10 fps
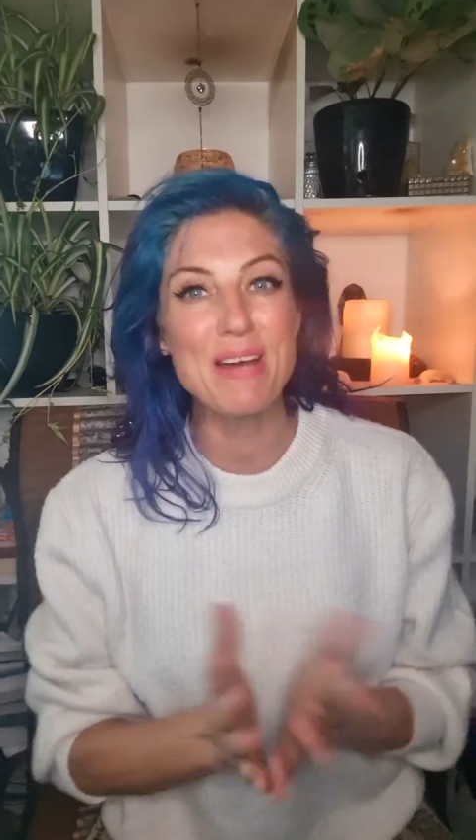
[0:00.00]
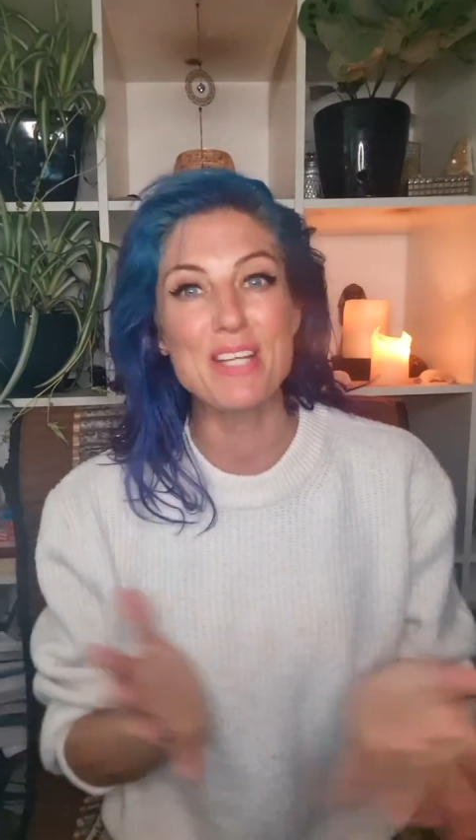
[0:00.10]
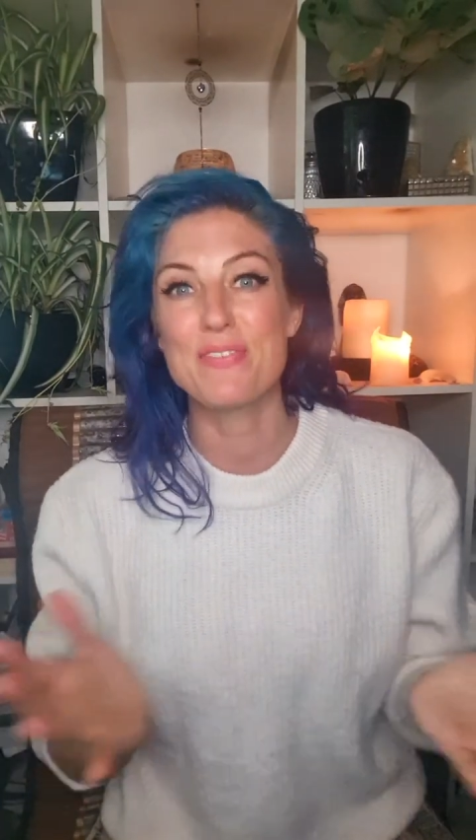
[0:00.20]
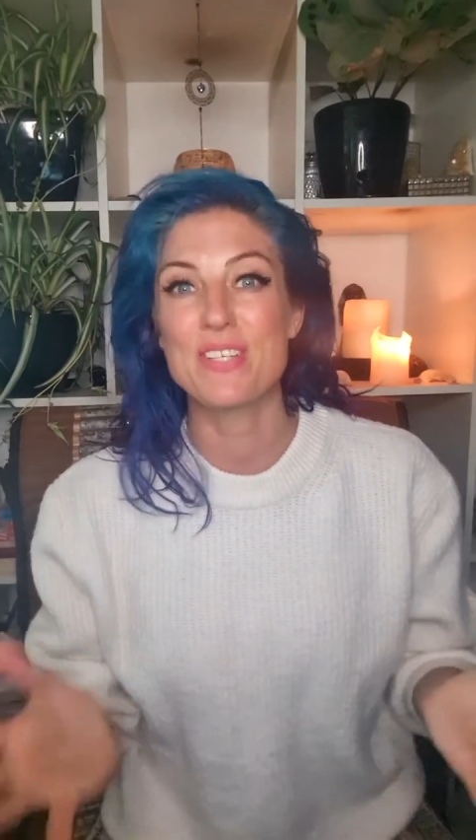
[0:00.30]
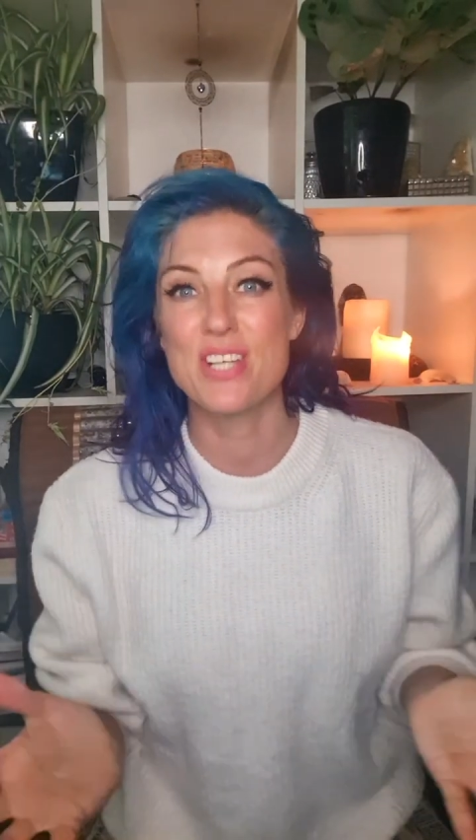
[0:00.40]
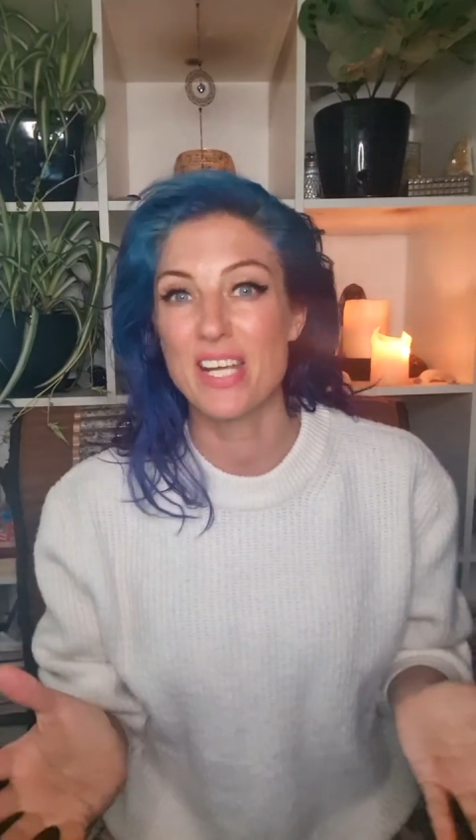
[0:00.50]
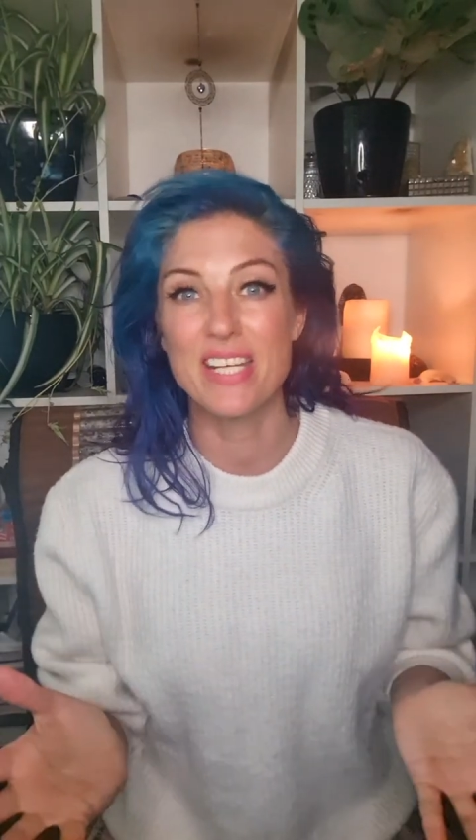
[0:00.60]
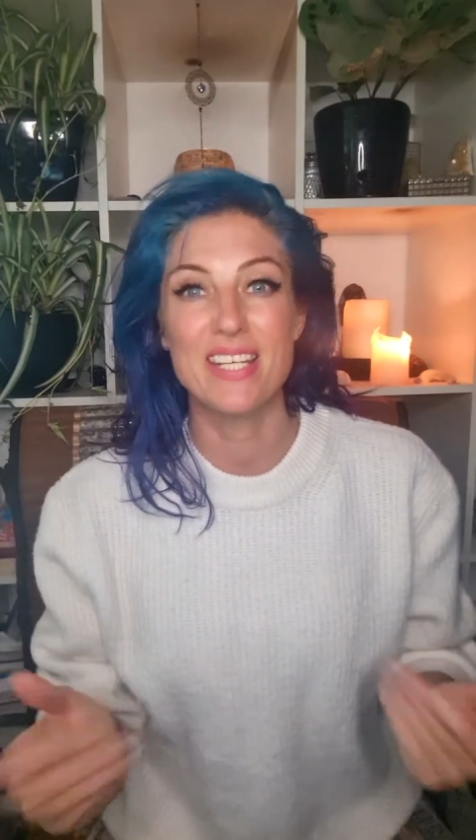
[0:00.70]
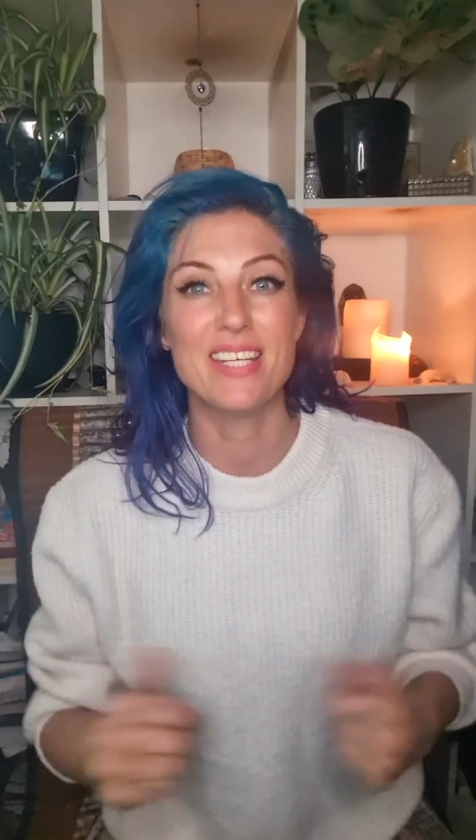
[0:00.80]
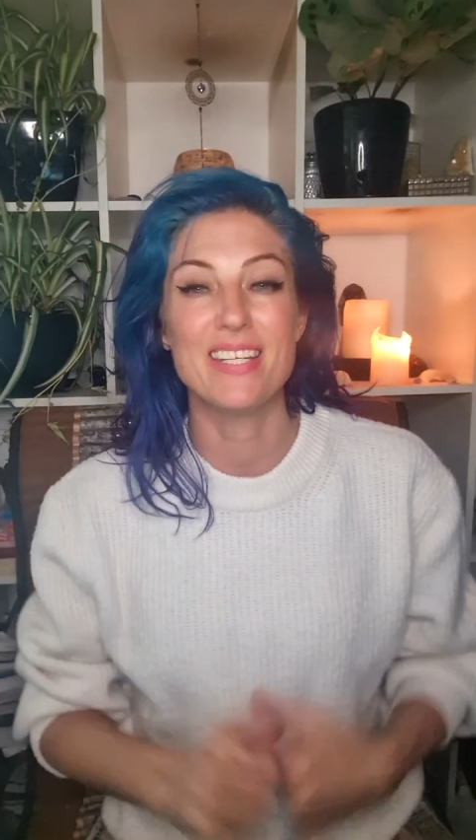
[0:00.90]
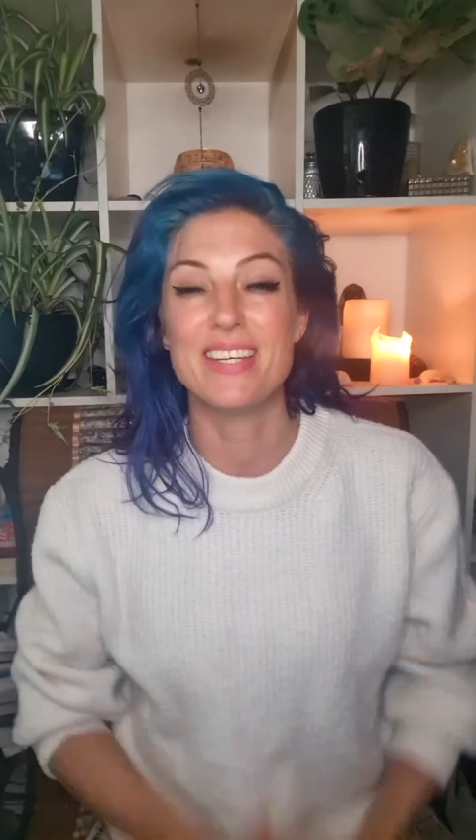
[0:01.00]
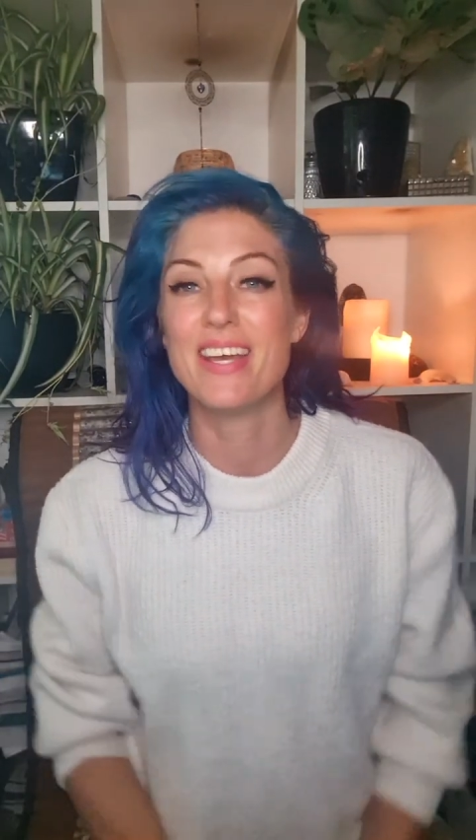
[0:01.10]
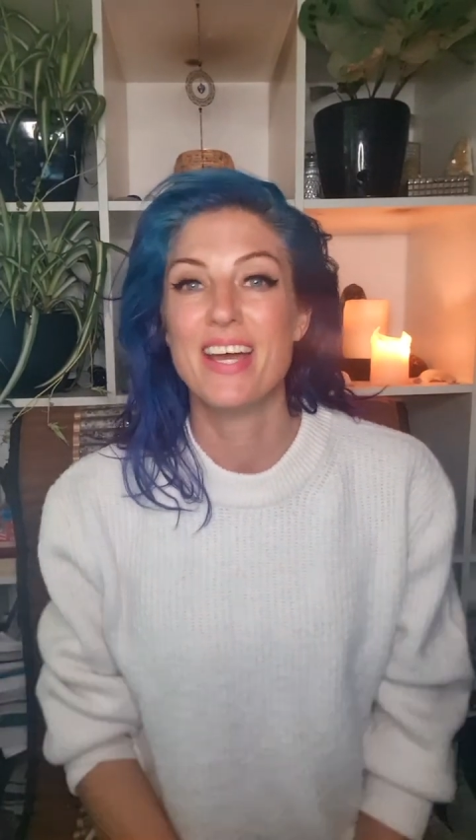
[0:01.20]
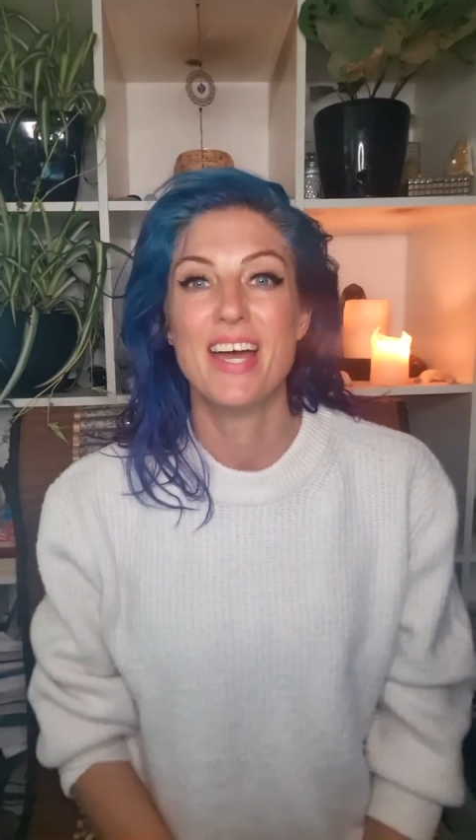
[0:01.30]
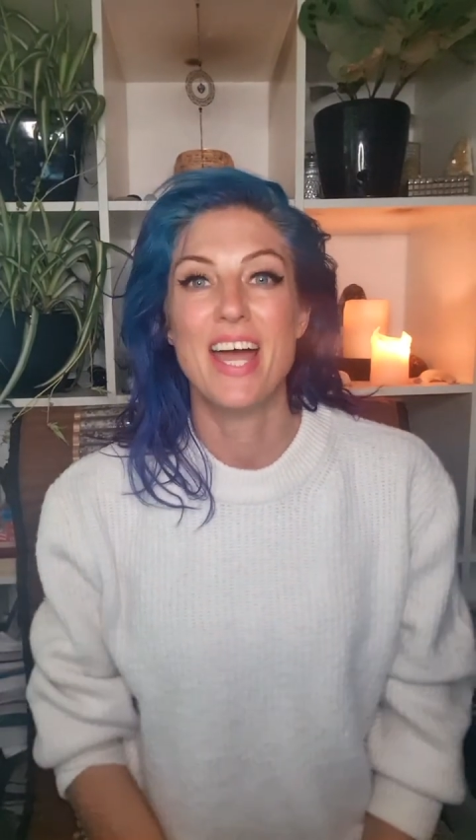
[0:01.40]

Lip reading: much for checking in